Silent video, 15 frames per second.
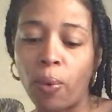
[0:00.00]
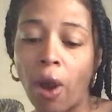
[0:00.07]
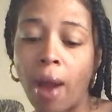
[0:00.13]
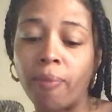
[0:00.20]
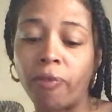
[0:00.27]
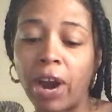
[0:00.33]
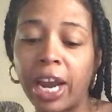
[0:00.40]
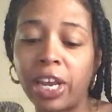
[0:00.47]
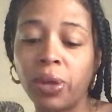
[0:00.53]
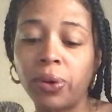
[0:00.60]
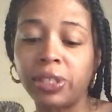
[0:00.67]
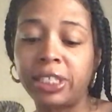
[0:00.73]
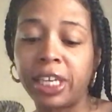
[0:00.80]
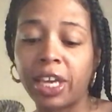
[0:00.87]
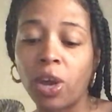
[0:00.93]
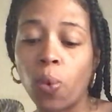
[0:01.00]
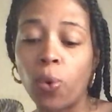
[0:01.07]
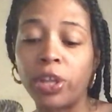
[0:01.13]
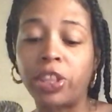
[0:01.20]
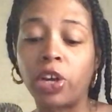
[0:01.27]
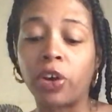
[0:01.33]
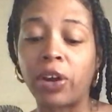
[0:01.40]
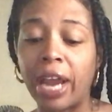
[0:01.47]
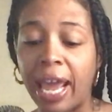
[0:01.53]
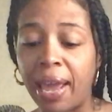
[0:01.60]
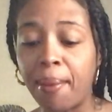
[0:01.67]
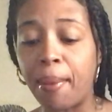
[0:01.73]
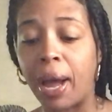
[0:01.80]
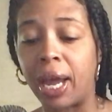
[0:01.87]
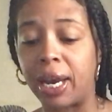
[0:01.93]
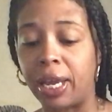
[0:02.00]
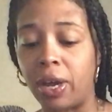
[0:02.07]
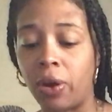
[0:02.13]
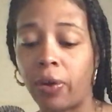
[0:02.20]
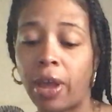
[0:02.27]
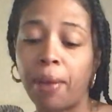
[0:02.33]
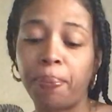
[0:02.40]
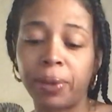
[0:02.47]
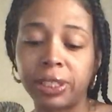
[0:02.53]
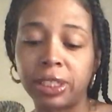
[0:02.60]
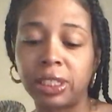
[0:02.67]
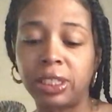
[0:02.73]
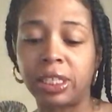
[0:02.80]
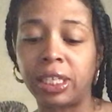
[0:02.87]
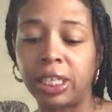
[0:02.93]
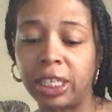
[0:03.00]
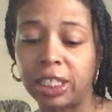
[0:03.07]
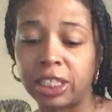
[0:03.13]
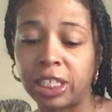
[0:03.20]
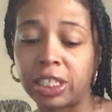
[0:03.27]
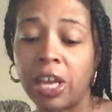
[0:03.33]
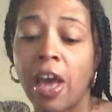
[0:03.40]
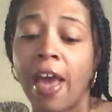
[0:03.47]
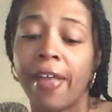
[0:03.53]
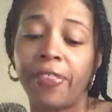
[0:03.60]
I'm writing you a ticket with your name on it. Okay. Plus the 10 digits.